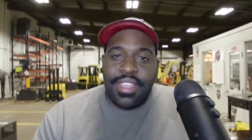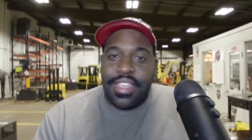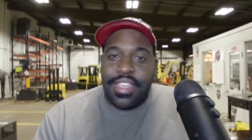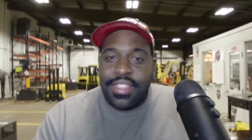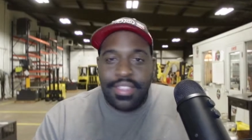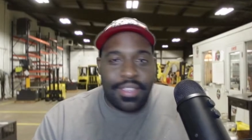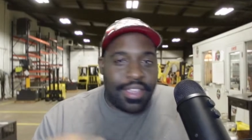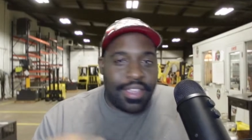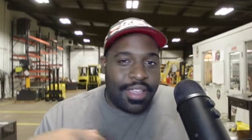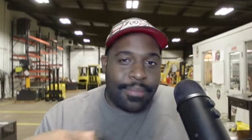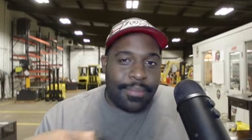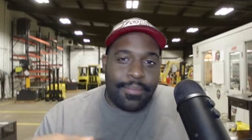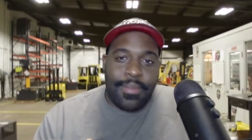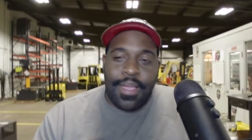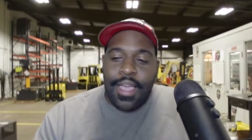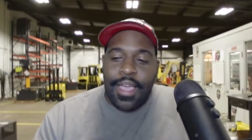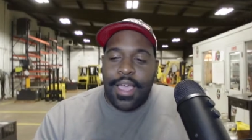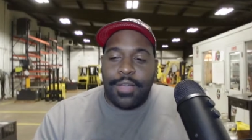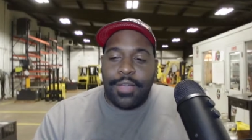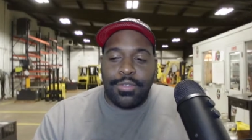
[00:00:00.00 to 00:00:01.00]
the
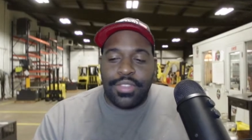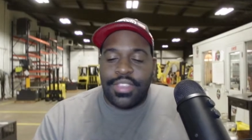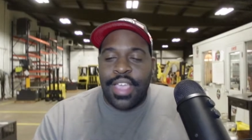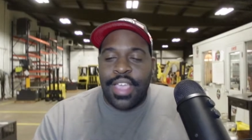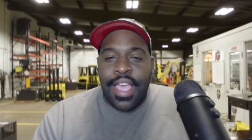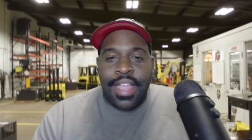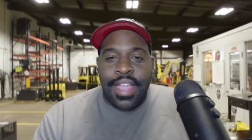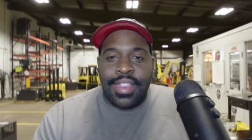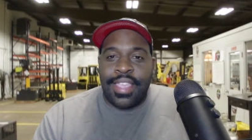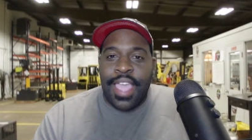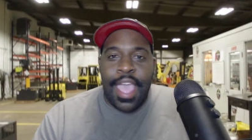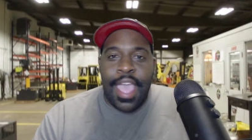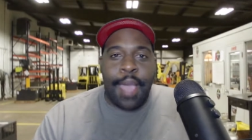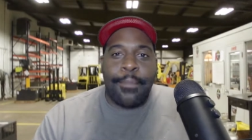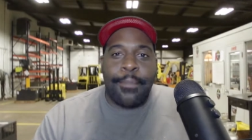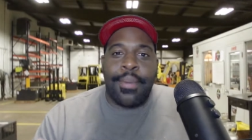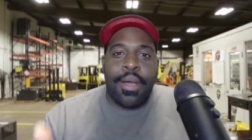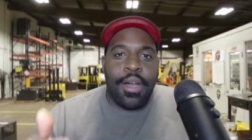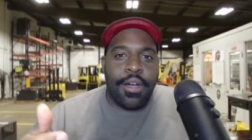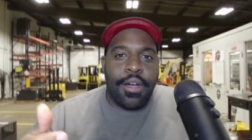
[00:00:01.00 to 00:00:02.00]
outside cap
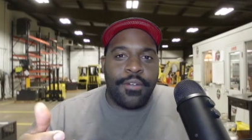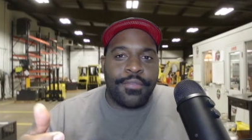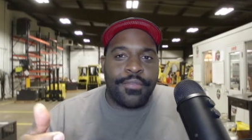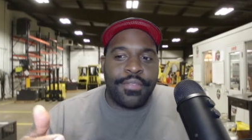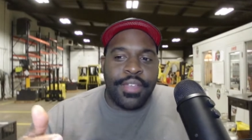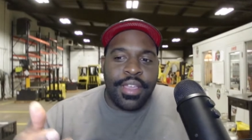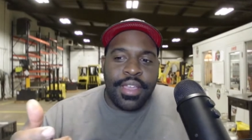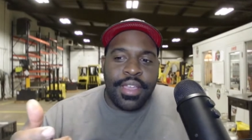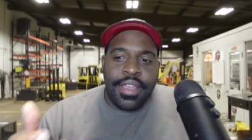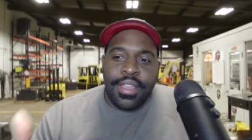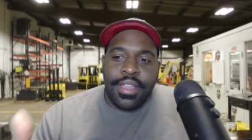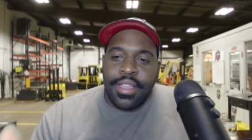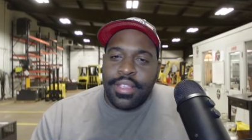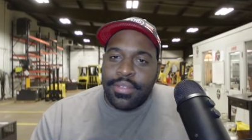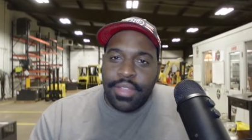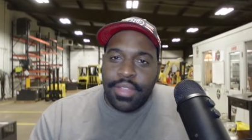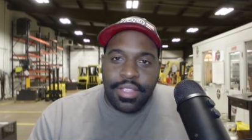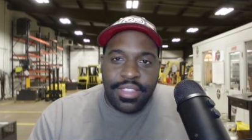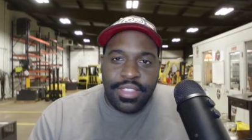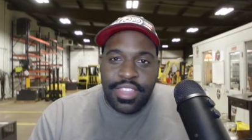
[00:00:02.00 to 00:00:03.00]
off,
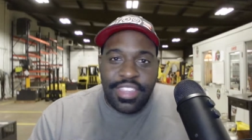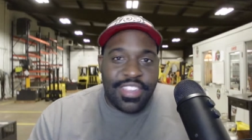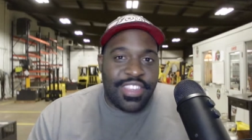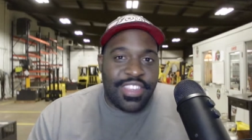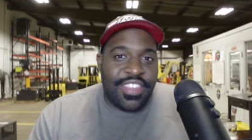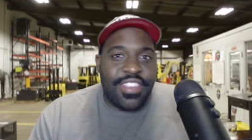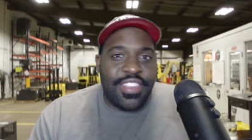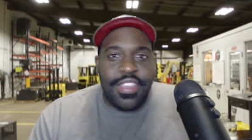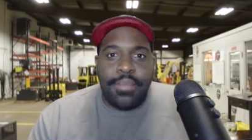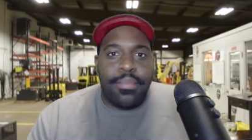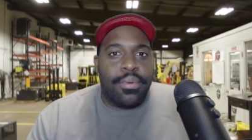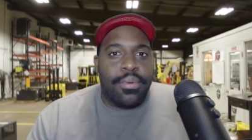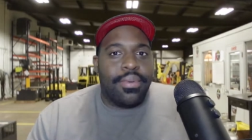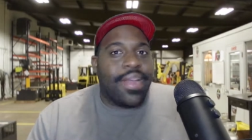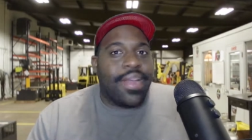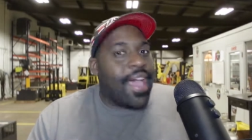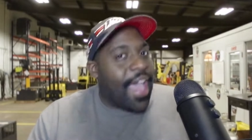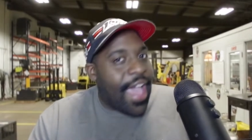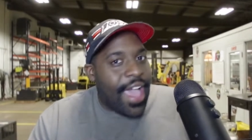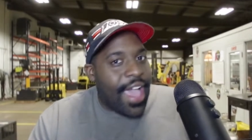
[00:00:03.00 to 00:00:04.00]
disassemble
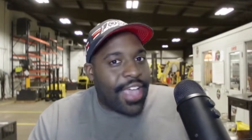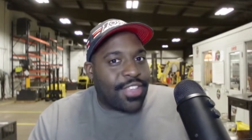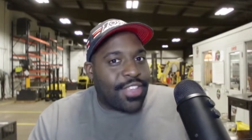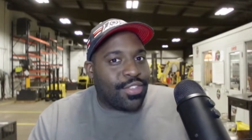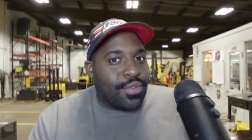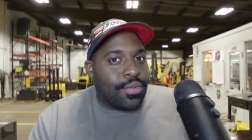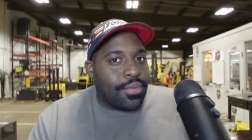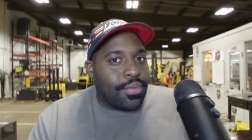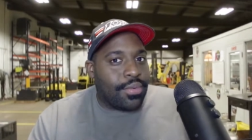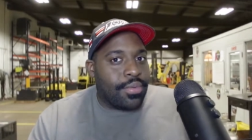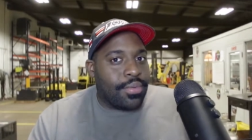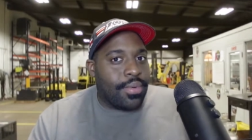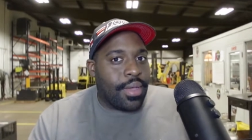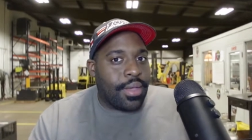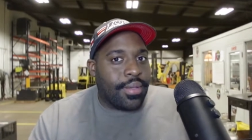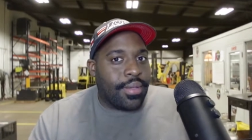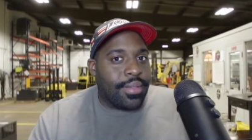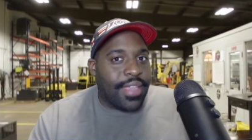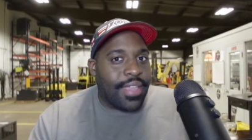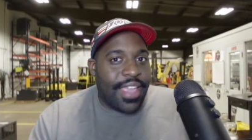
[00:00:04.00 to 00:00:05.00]
the axle,
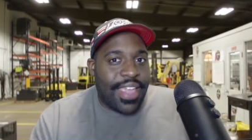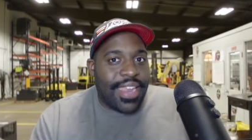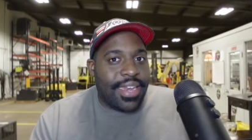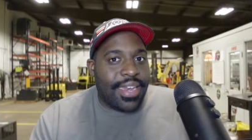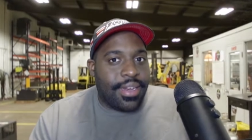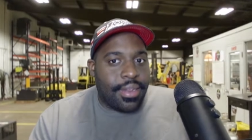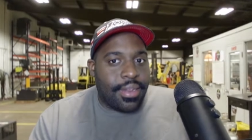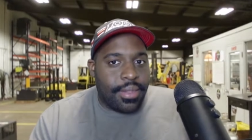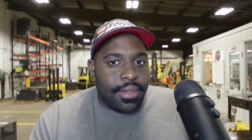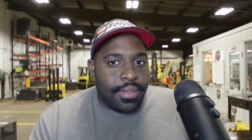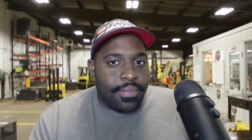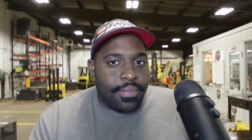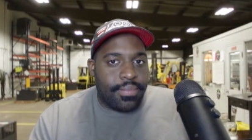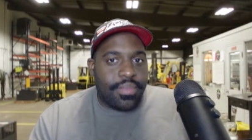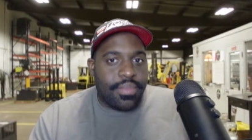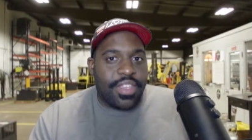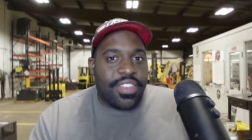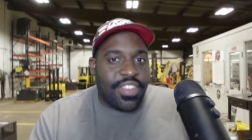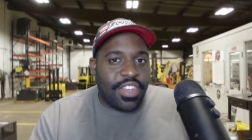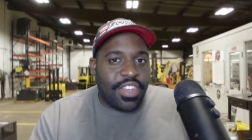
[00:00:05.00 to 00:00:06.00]
and
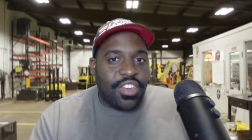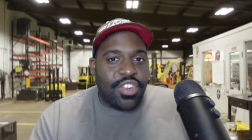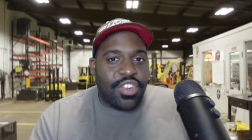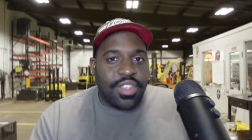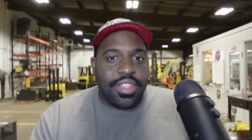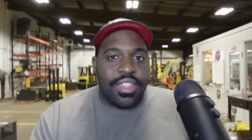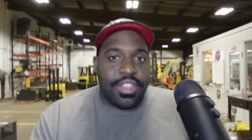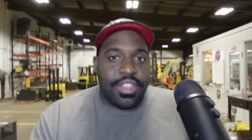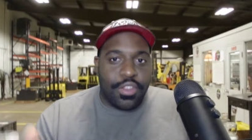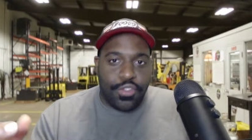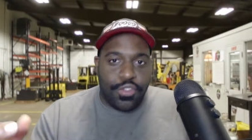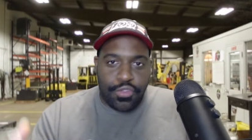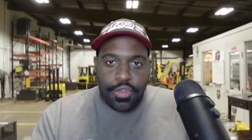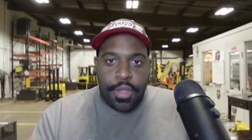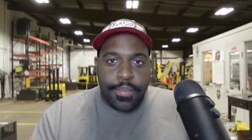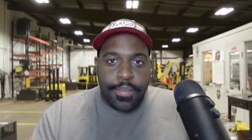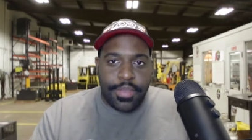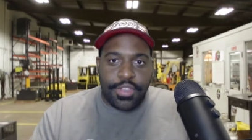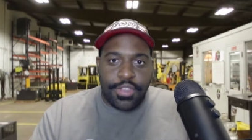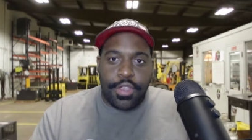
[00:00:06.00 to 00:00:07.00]
essentially the
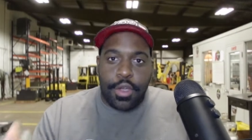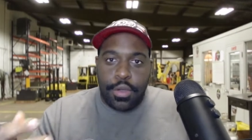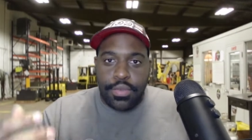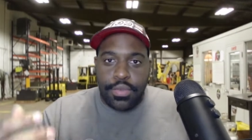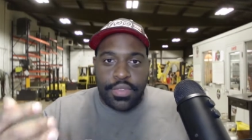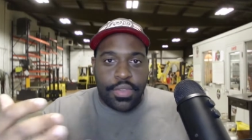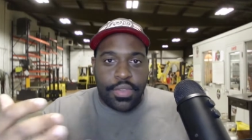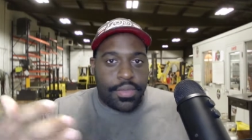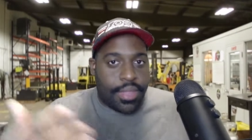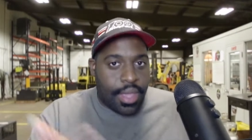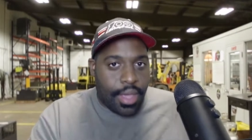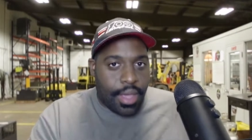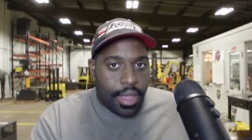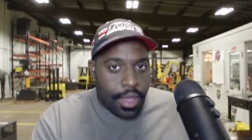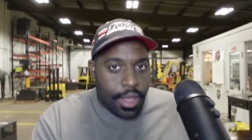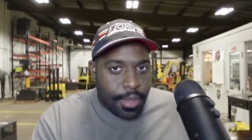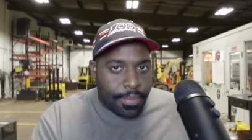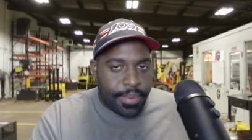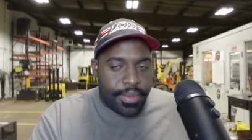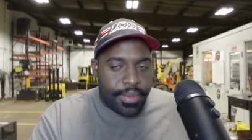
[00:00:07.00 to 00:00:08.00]
drum is also the
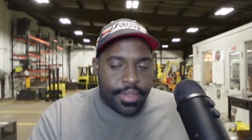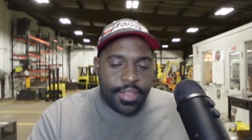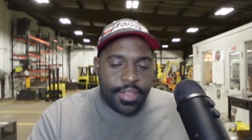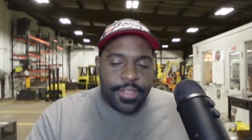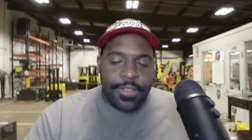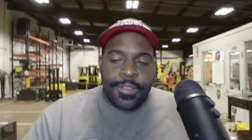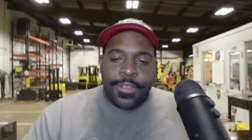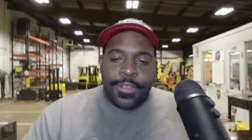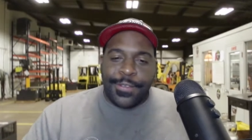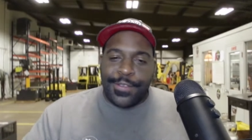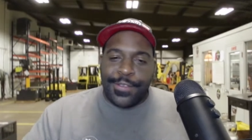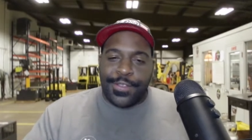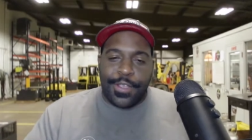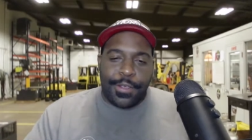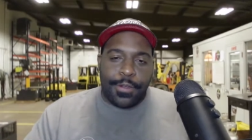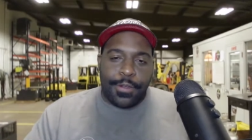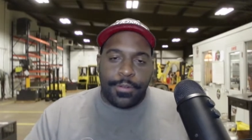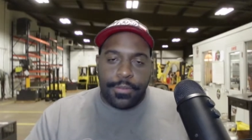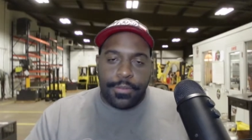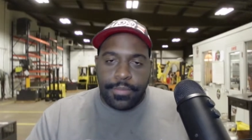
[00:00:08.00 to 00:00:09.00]
hub.
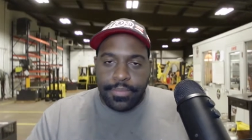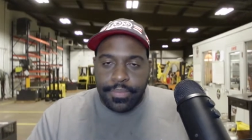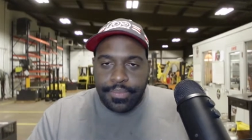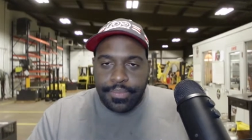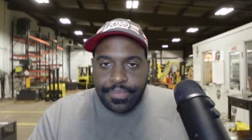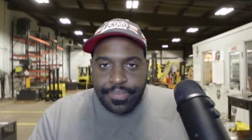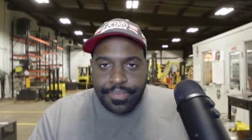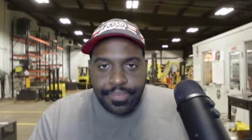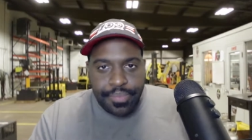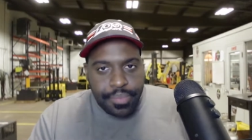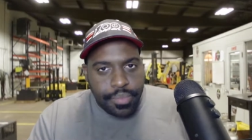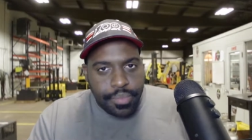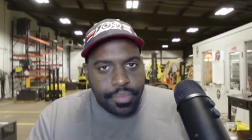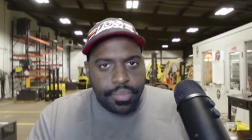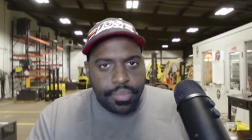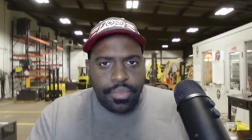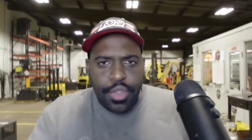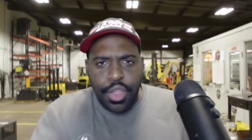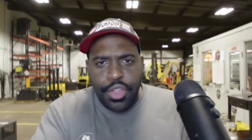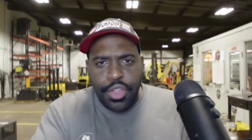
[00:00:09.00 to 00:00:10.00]
So
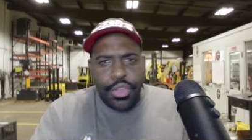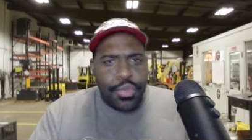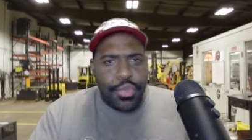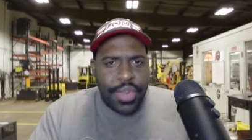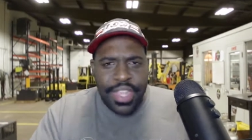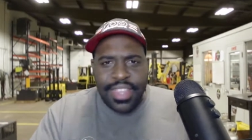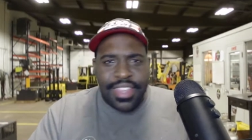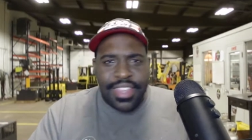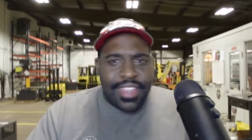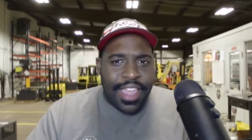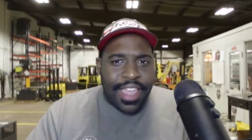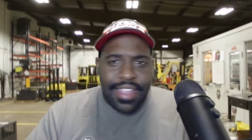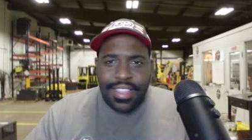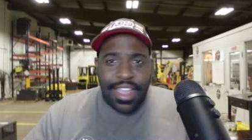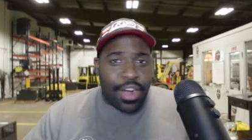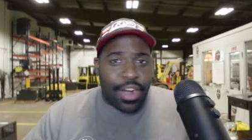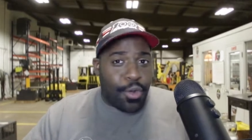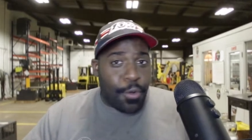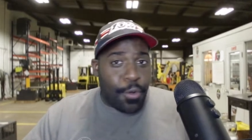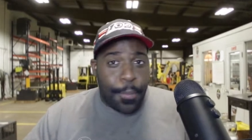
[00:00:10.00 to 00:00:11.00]
you need to take that
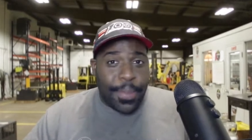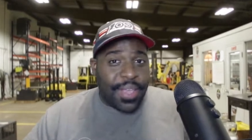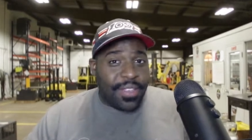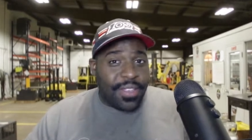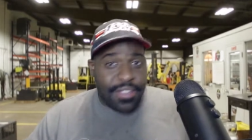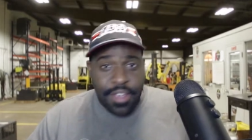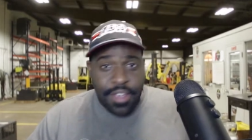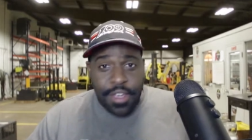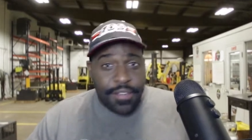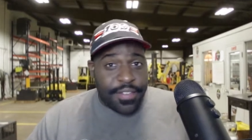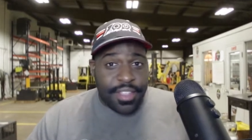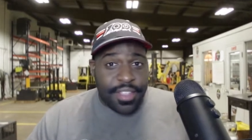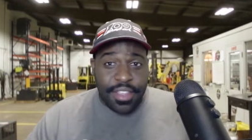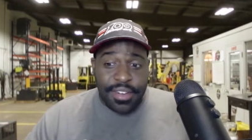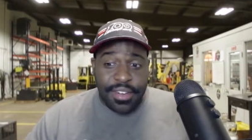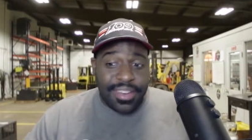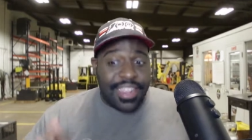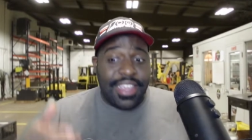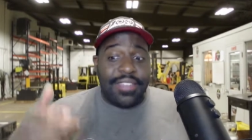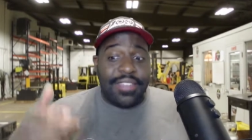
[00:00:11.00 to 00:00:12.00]
whole piece off of there
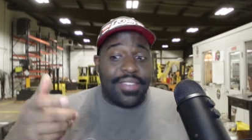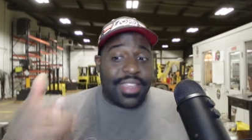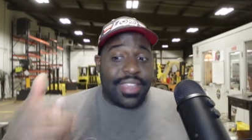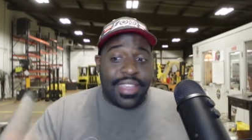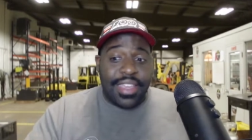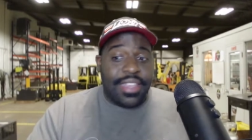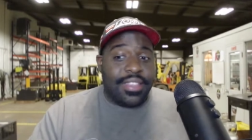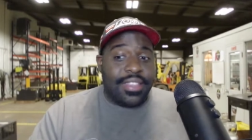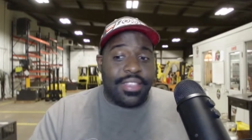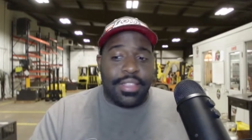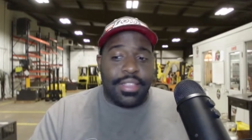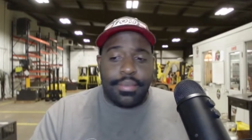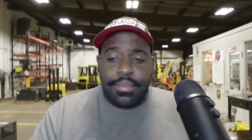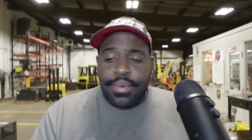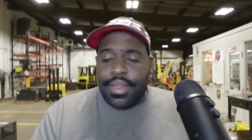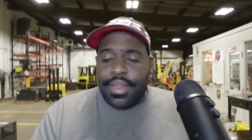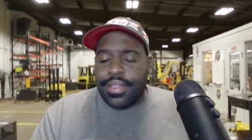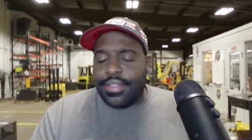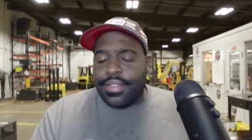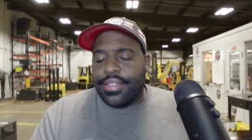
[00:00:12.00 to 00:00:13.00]
to even get to the
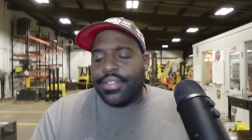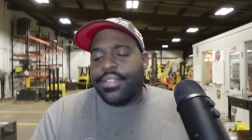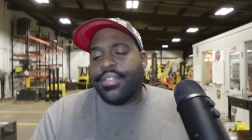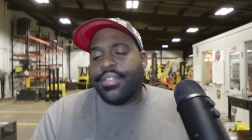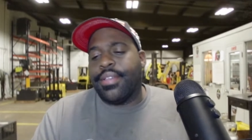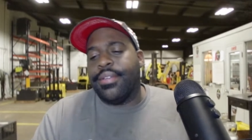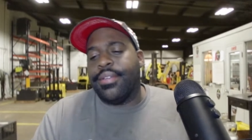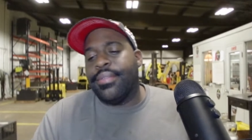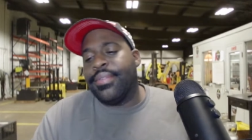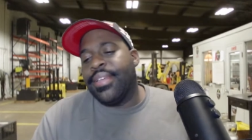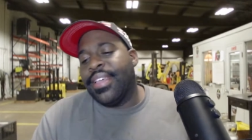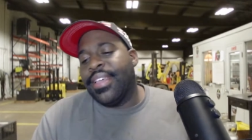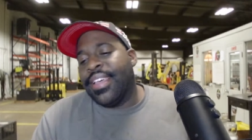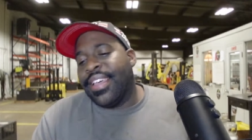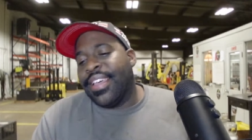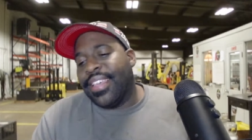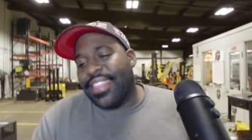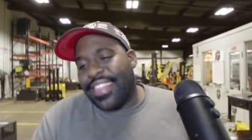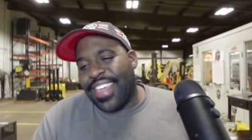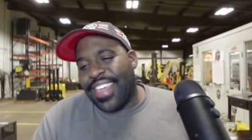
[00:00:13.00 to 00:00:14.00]
brakes. So
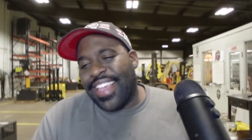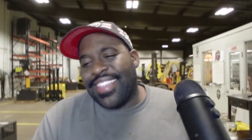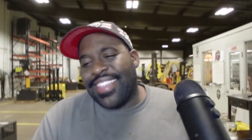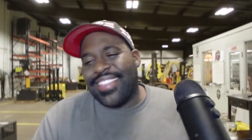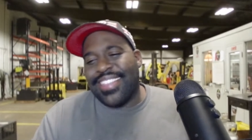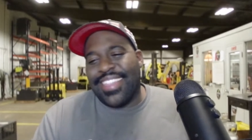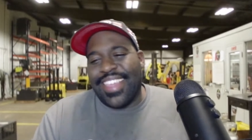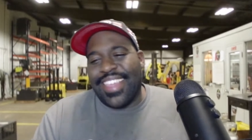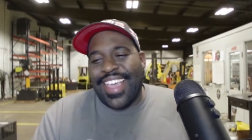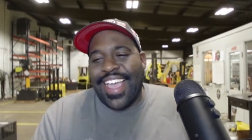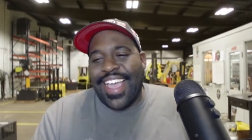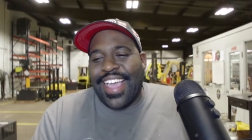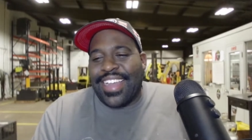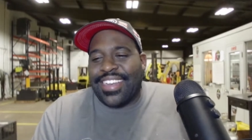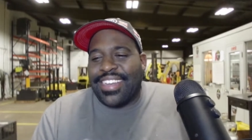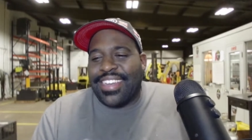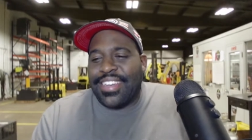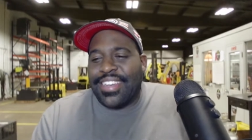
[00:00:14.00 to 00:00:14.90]
that's that.